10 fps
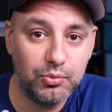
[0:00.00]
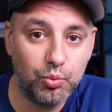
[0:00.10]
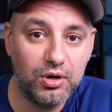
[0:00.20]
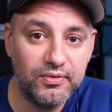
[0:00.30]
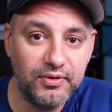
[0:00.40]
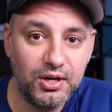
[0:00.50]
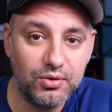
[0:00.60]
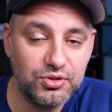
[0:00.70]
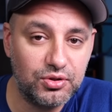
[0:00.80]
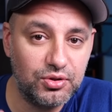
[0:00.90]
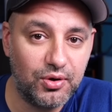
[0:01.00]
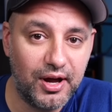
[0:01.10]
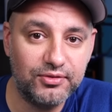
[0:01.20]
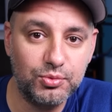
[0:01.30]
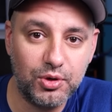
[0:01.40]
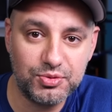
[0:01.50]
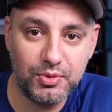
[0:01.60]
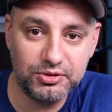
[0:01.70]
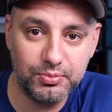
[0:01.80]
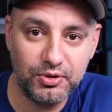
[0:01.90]
in one video so you don't have to watch
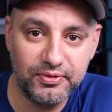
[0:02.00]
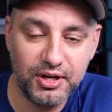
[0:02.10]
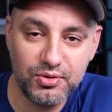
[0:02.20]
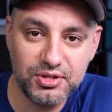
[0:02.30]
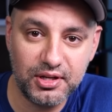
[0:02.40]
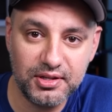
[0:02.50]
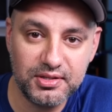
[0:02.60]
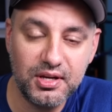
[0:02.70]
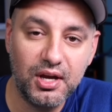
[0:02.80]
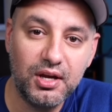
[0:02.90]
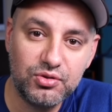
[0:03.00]
multiple videos on this.